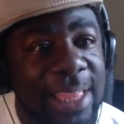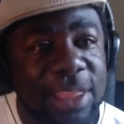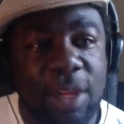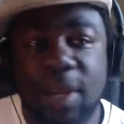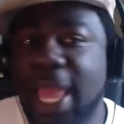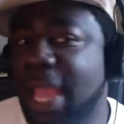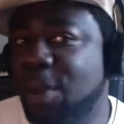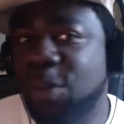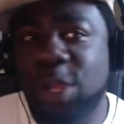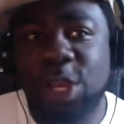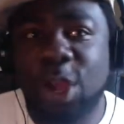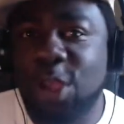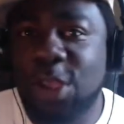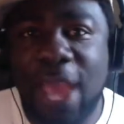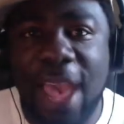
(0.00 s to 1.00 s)
They're like, "We
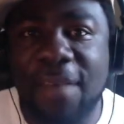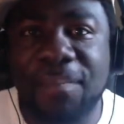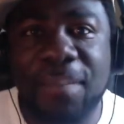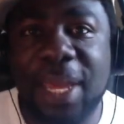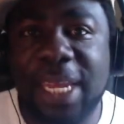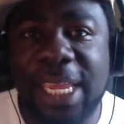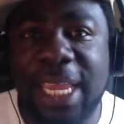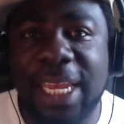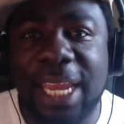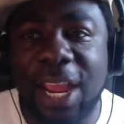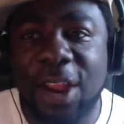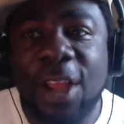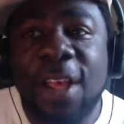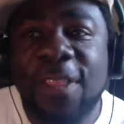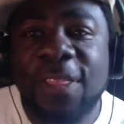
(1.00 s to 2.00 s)
know you have money in
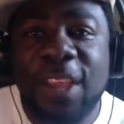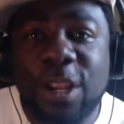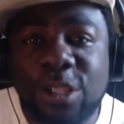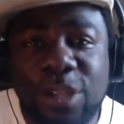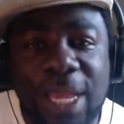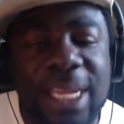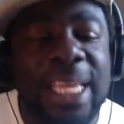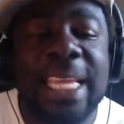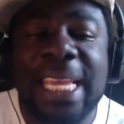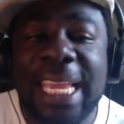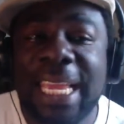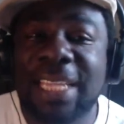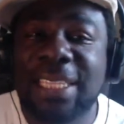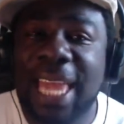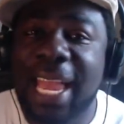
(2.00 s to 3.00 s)
there." They're trying to.
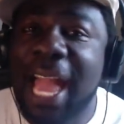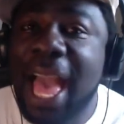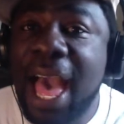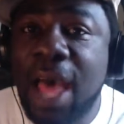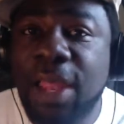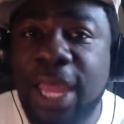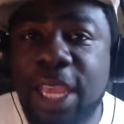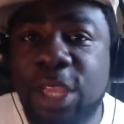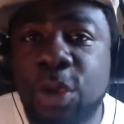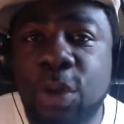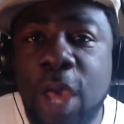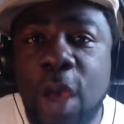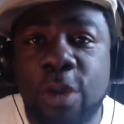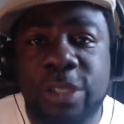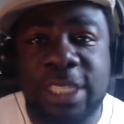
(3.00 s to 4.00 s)
He's like, "I'll let you
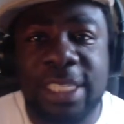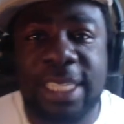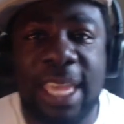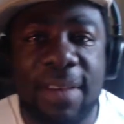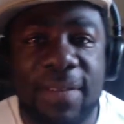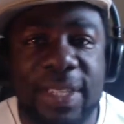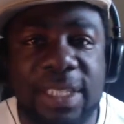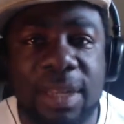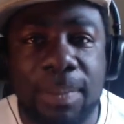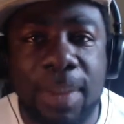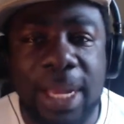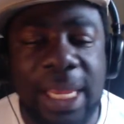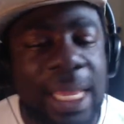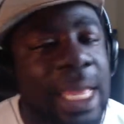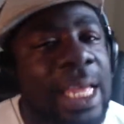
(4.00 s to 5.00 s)
go. Just give us the
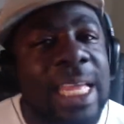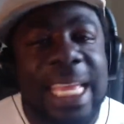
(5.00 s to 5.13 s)
money."